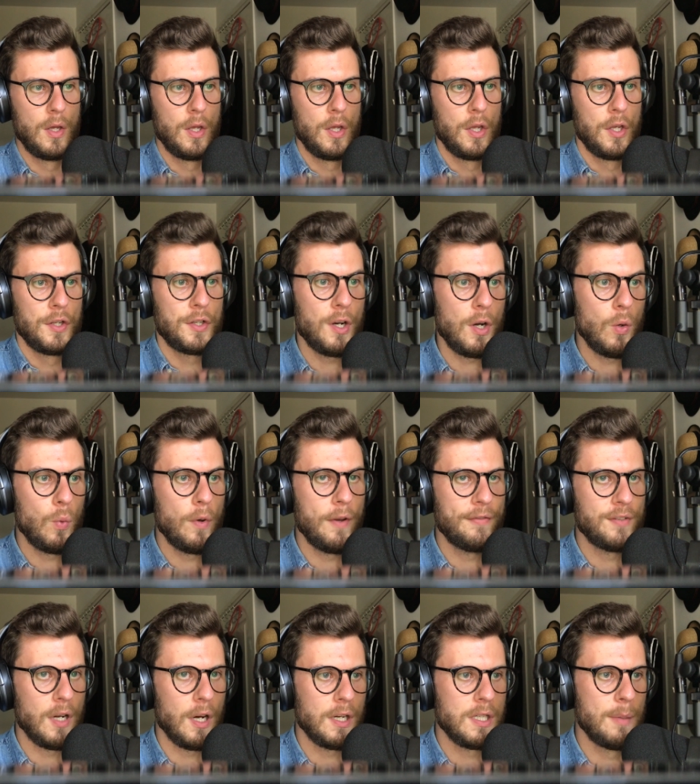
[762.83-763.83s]
So we've
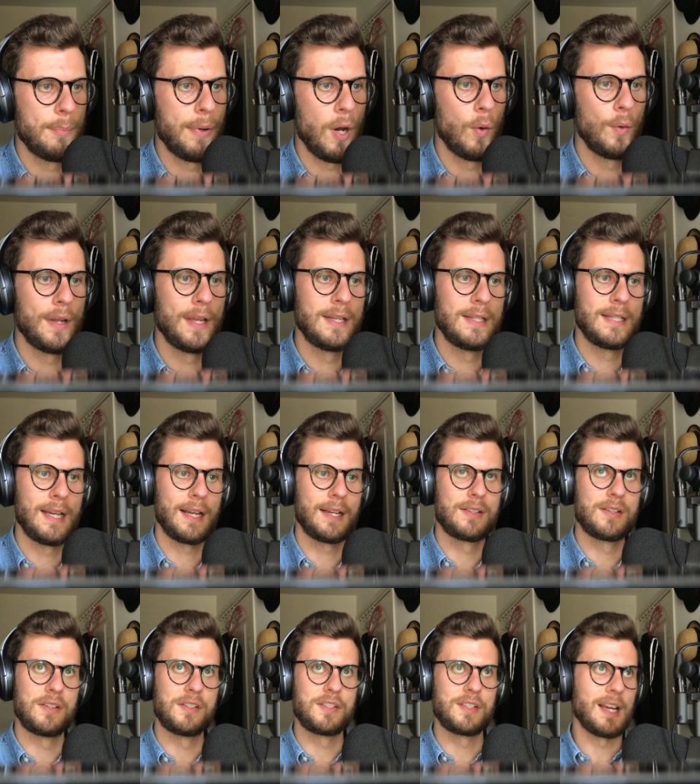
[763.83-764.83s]
talked about in-text
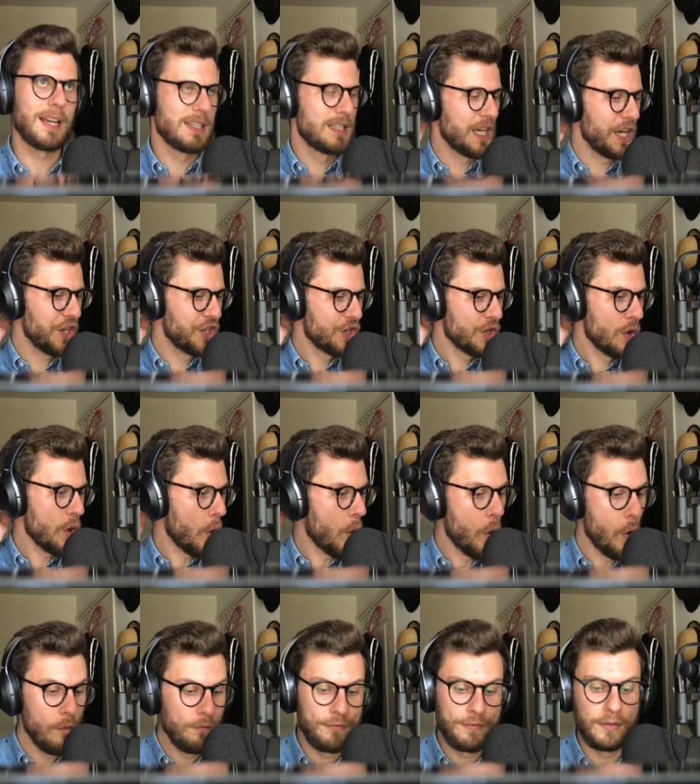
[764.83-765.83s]
citation.
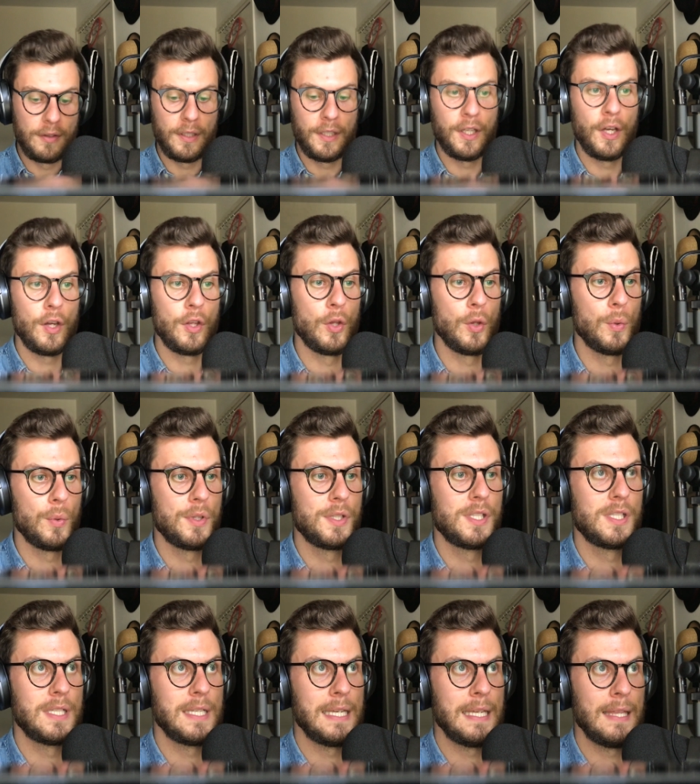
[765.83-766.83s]
Hopefully you
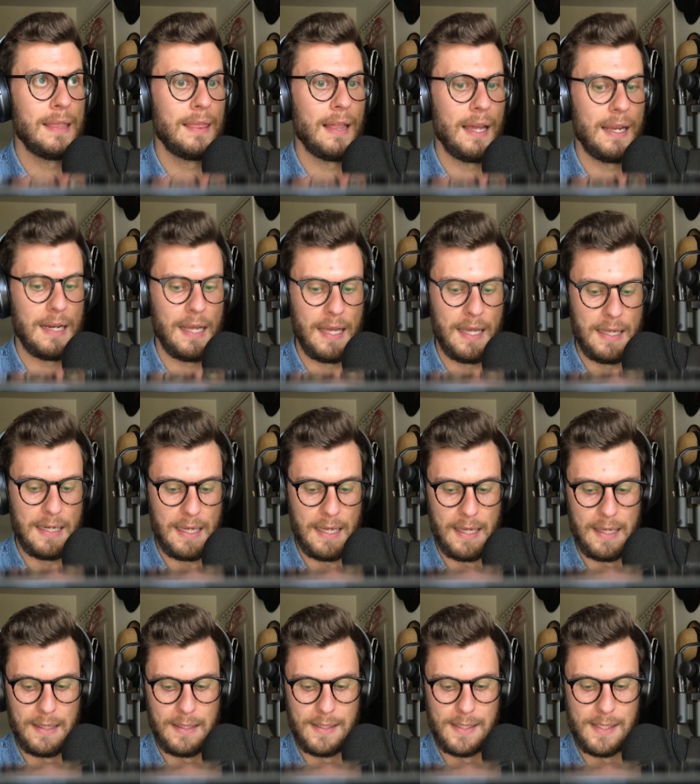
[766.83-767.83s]
see that it
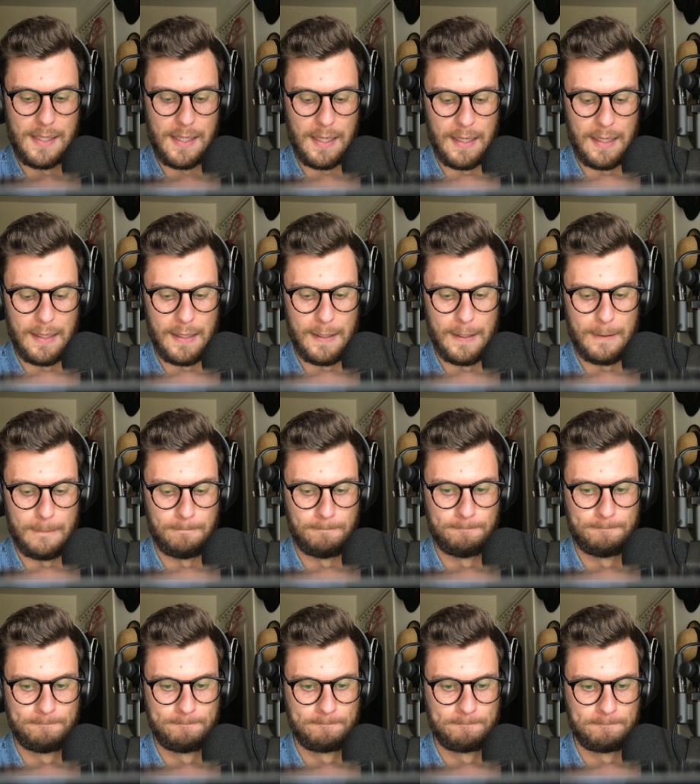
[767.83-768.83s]
is,
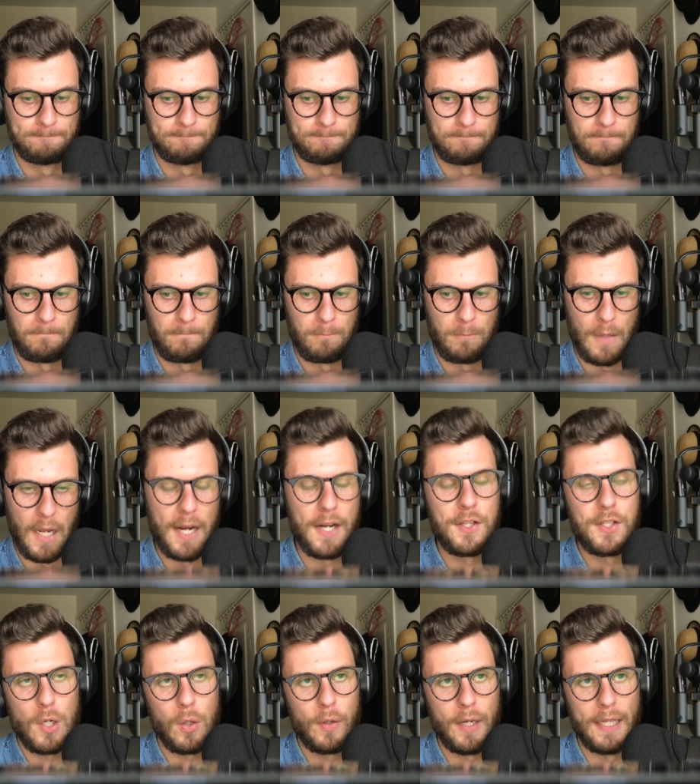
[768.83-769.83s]
it's
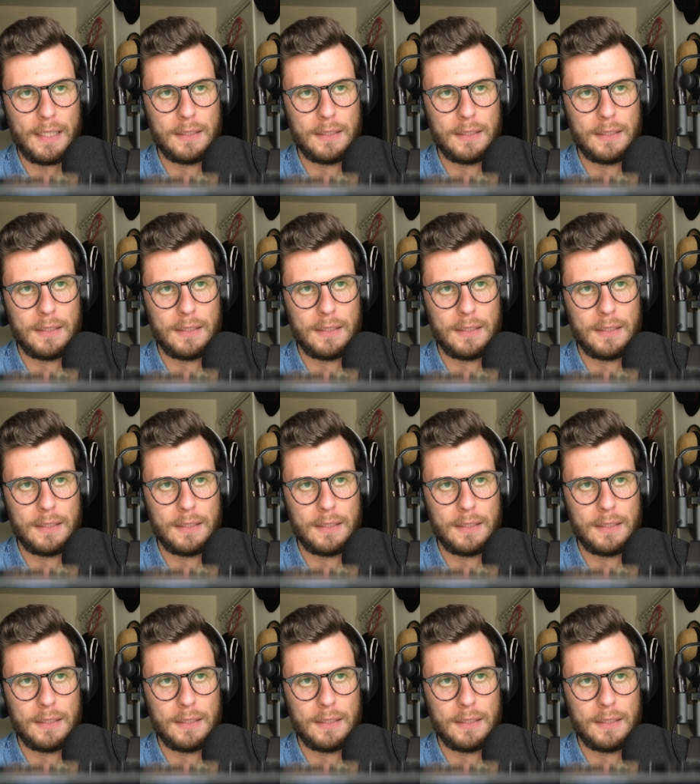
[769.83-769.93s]
okay.